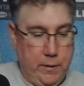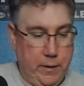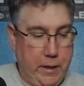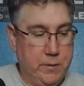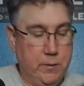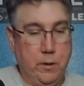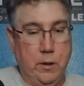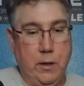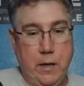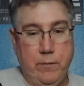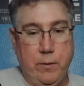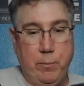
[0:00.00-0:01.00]
nice good
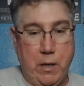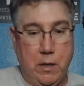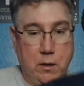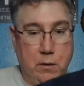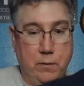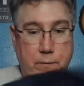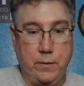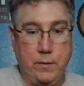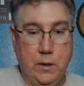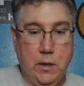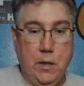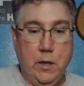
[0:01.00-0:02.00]
heavy pair of
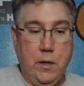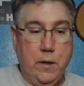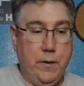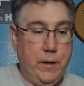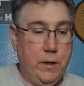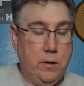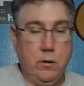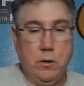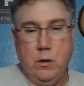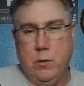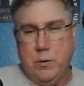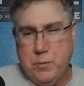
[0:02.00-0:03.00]
thick, you
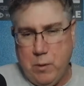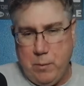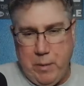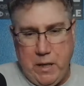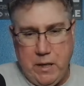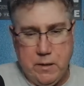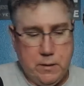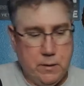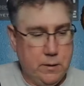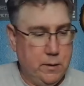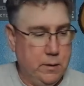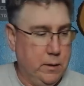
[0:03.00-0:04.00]
could go with
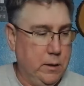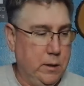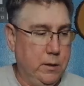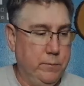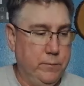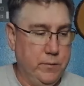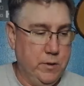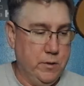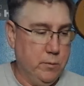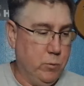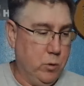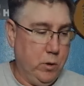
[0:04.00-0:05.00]
sweatpants. These
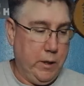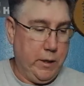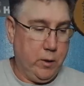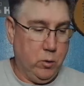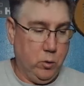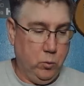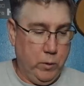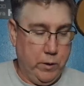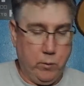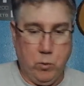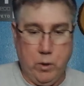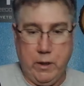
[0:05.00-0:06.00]
are more like cold
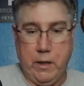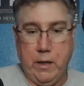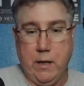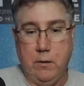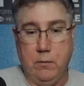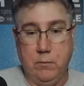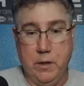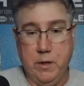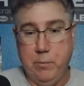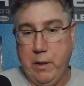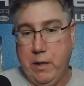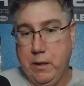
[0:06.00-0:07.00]
weather working out
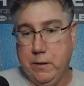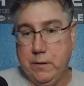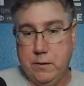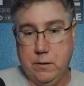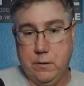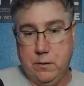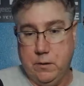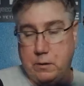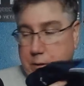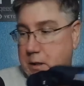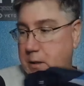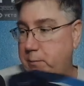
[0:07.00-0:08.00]
running pants,
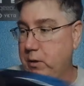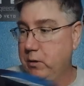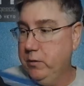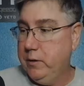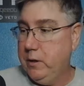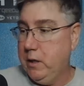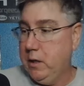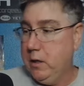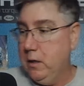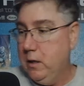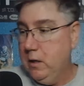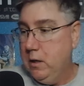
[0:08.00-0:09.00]
so keep those in
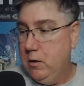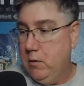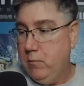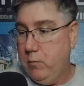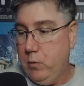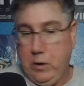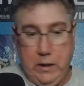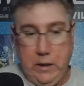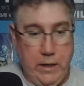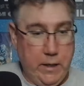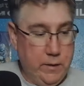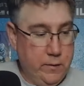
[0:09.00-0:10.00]
there for the
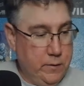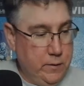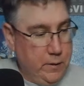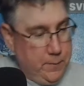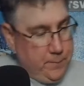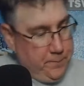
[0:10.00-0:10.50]
legs.